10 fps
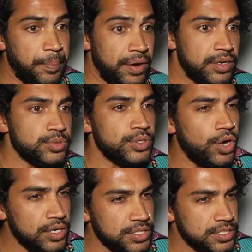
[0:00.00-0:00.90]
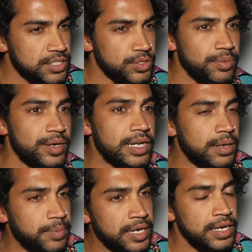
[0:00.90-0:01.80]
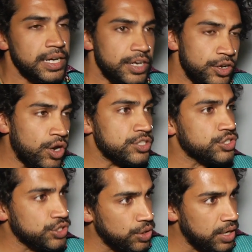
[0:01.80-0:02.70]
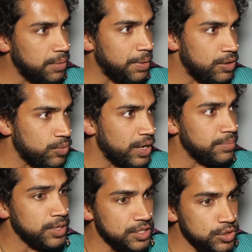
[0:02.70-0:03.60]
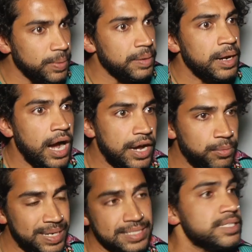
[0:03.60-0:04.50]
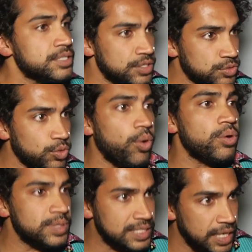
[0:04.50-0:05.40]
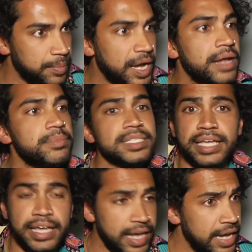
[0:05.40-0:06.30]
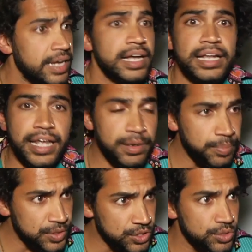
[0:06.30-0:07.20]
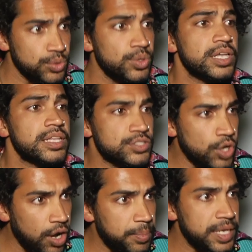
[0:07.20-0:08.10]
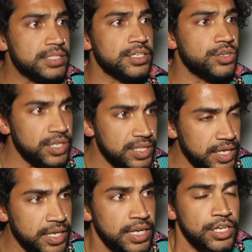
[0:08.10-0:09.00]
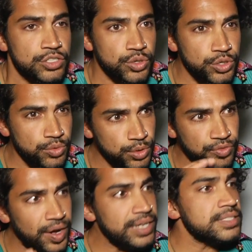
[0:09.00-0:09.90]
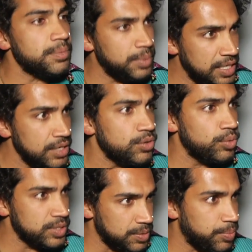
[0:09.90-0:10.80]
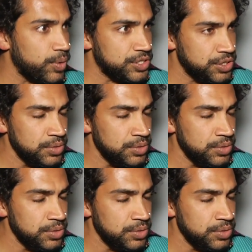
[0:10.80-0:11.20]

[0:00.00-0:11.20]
parents were doctors, so they were a little bit not sure about what I'm going to do, but I know my sisters were always there behind me saying, hey, let him pursue this hobby, it's a good thing. So you find somebody who will support